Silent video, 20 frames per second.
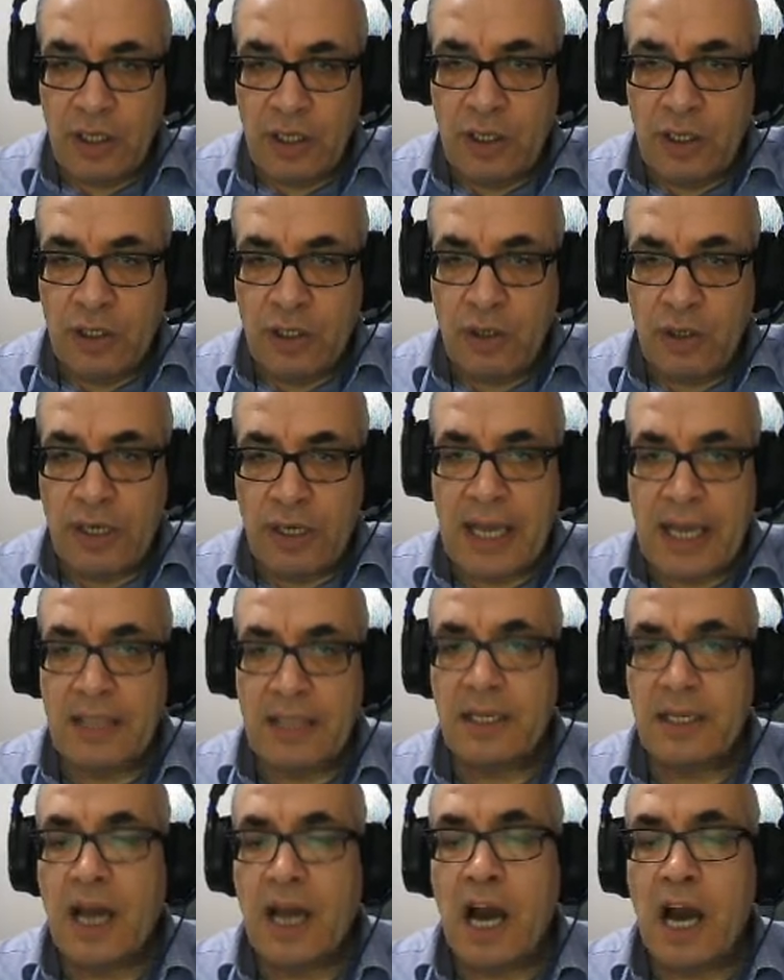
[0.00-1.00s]
So you can
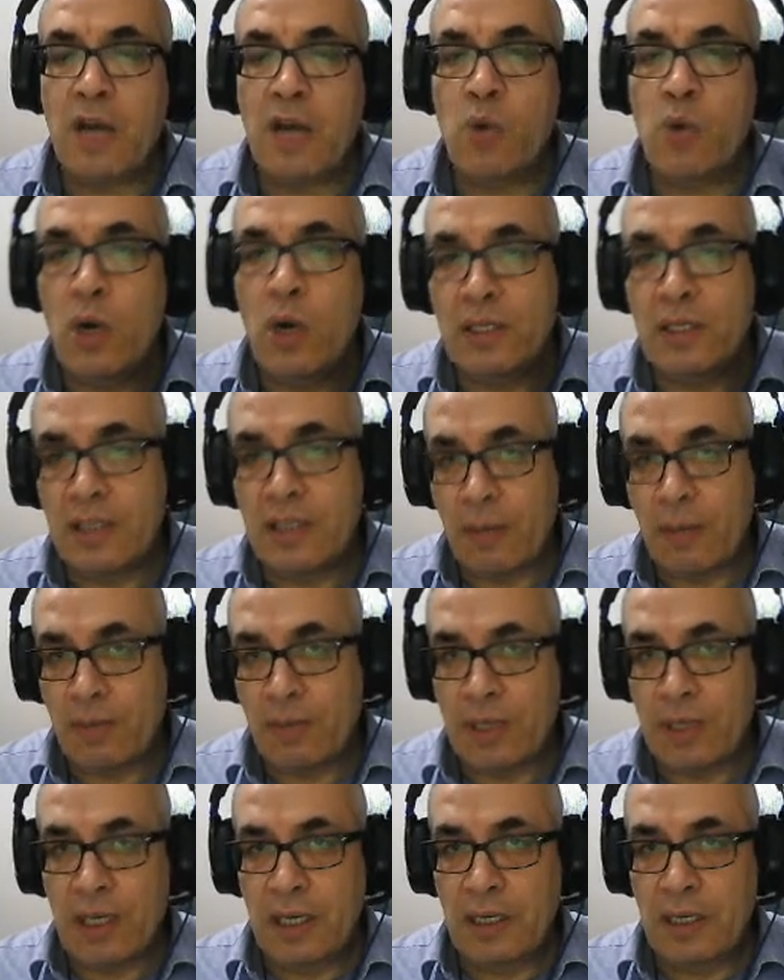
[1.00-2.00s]
say I want
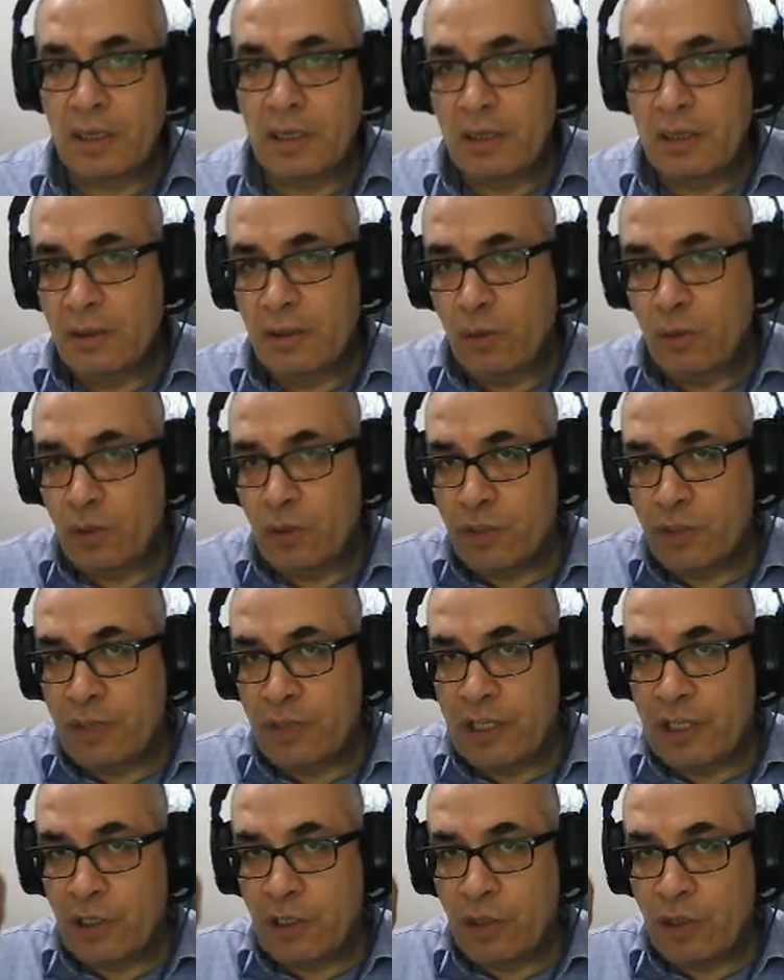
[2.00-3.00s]
something, which
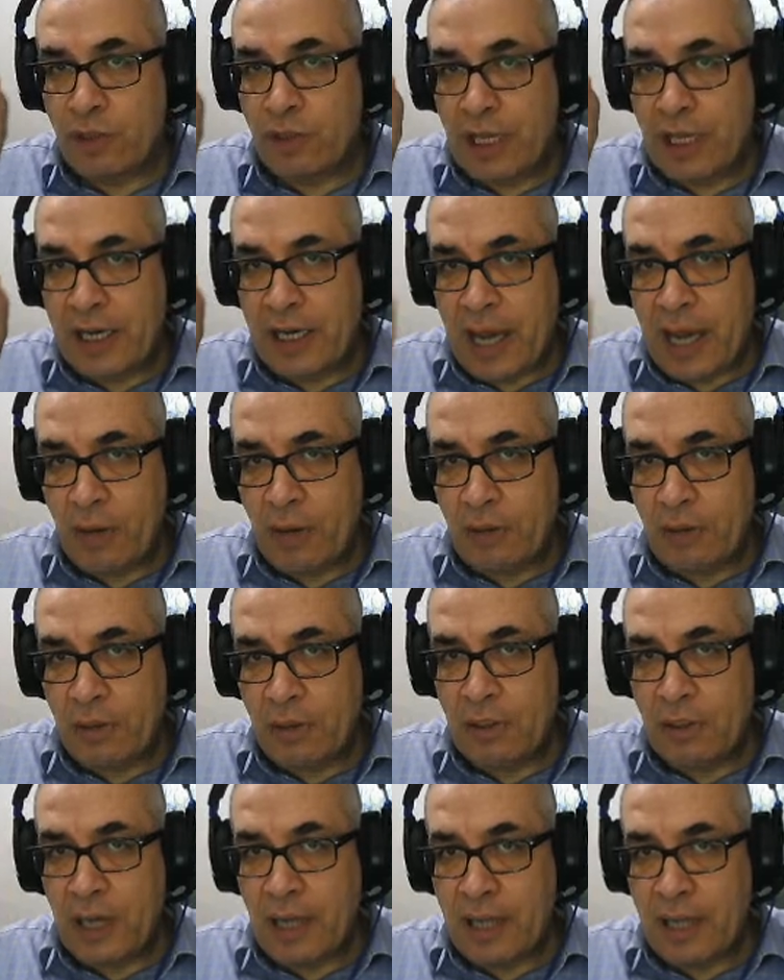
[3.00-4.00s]
means you use a noun,
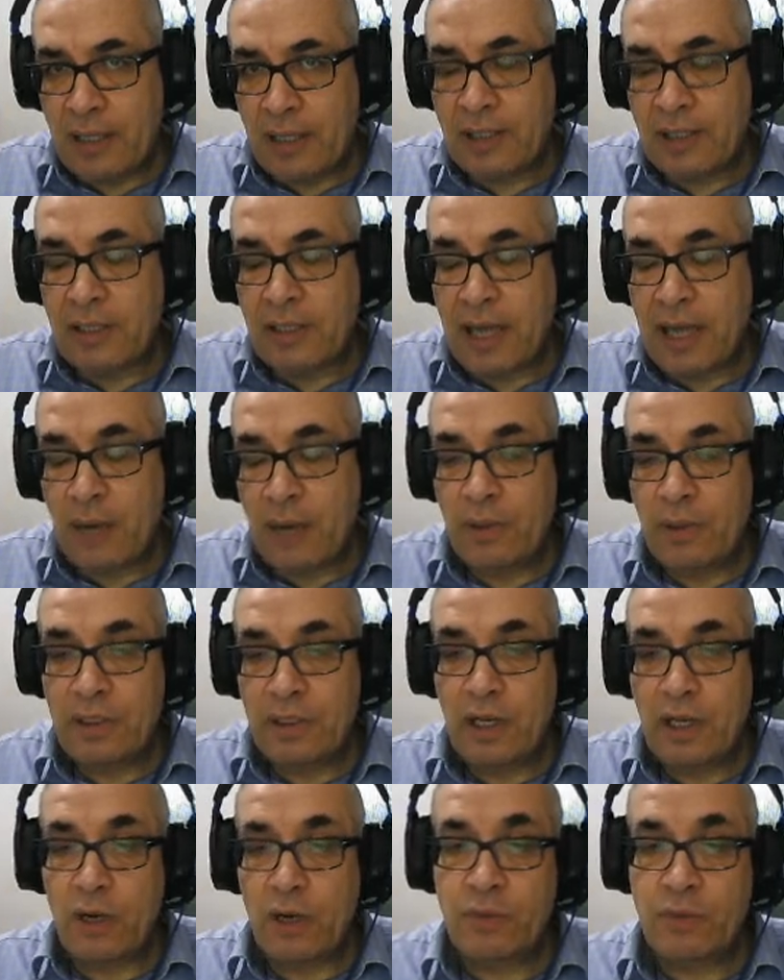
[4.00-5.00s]
and this noun is an
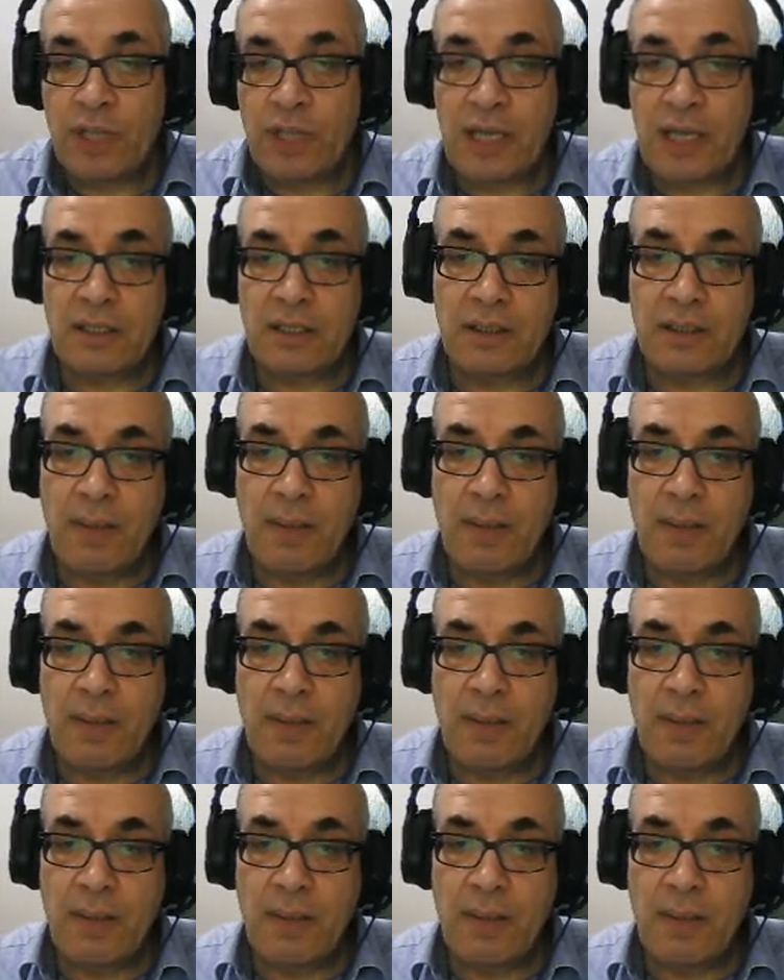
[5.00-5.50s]
object,